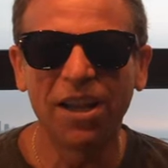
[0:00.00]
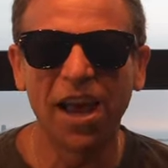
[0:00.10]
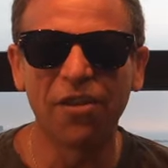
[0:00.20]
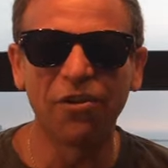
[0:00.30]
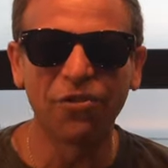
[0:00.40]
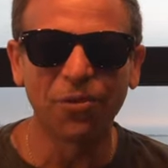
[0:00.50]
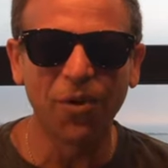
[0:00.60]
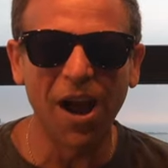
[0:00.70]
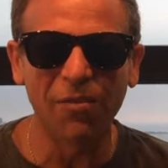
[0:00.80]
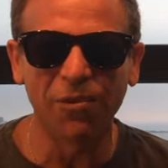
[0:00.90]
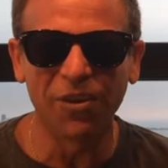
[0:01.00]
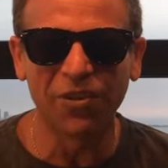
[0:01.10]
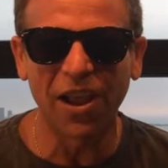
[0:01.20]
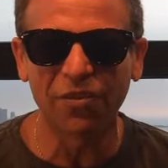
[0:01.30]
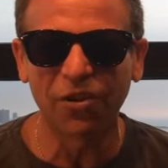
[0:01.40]
Yeah, there's some
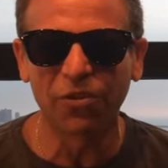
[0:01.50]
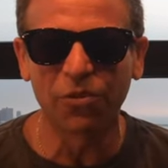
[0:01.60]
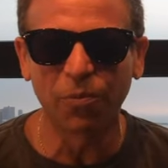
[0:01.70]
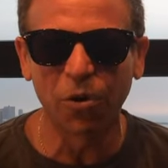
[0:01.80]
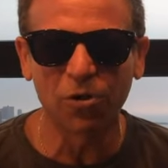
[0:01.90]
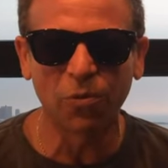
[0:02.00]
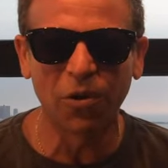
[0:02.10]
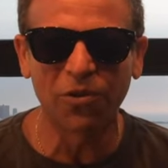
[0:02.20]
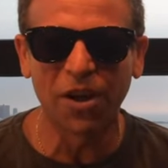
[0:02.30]
rivalries out there in the sports world